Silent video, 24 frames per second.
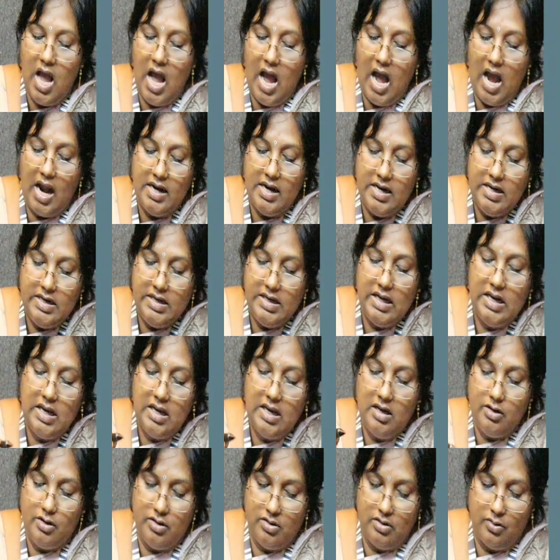
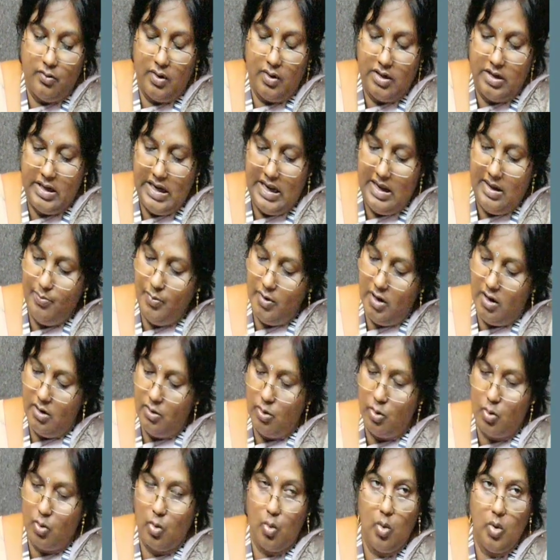until your tape
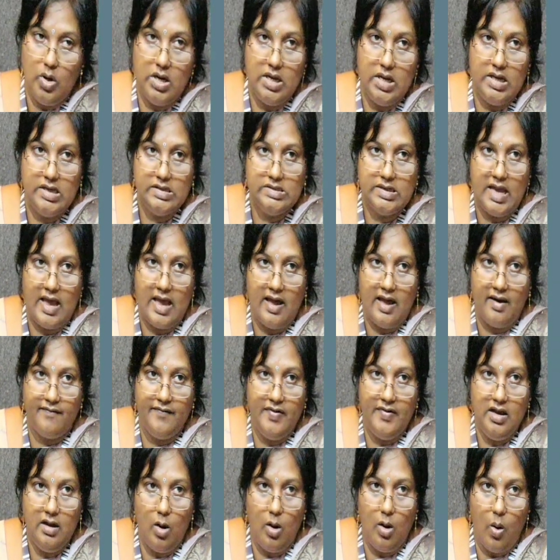control is
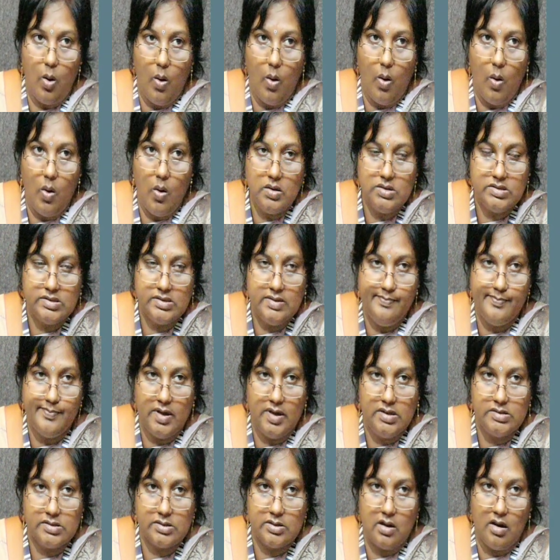having all
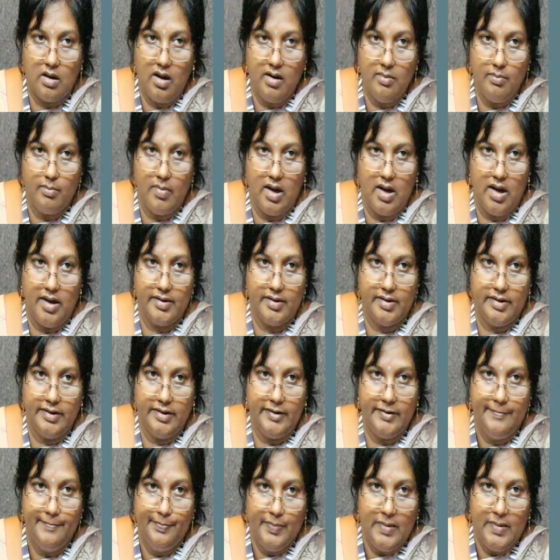symbols are marked
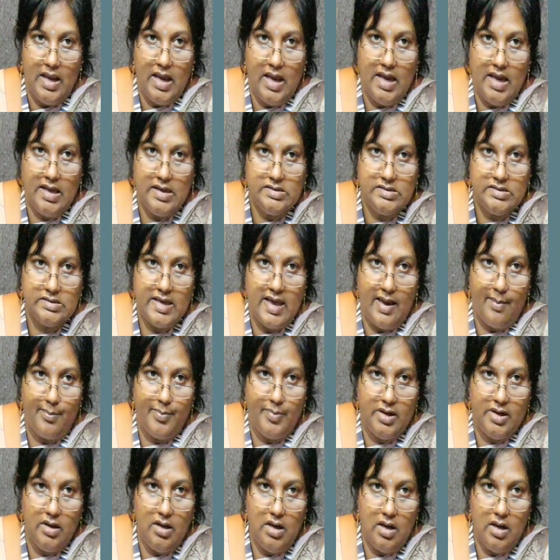as
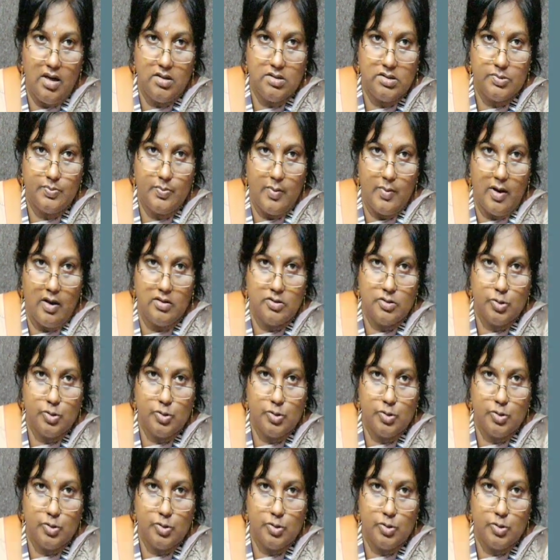capital and small.